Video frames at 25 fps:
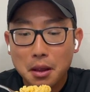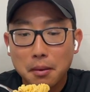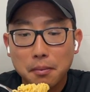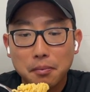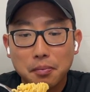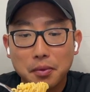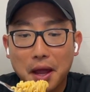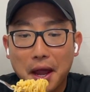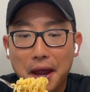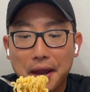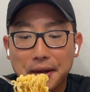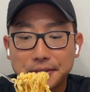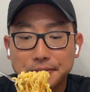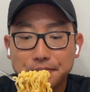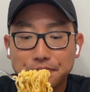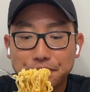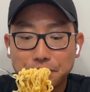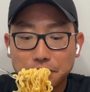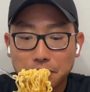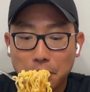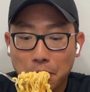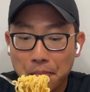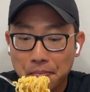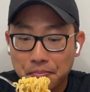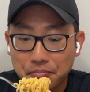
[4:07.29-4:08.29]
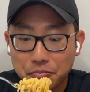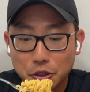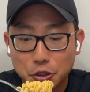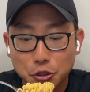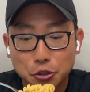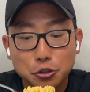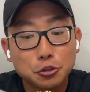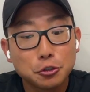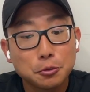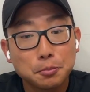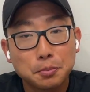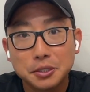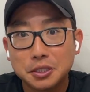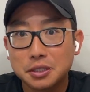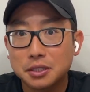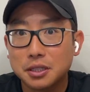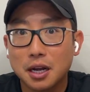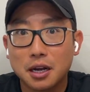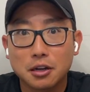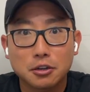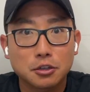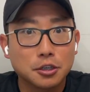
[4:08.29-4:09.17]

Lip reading: Like the superstar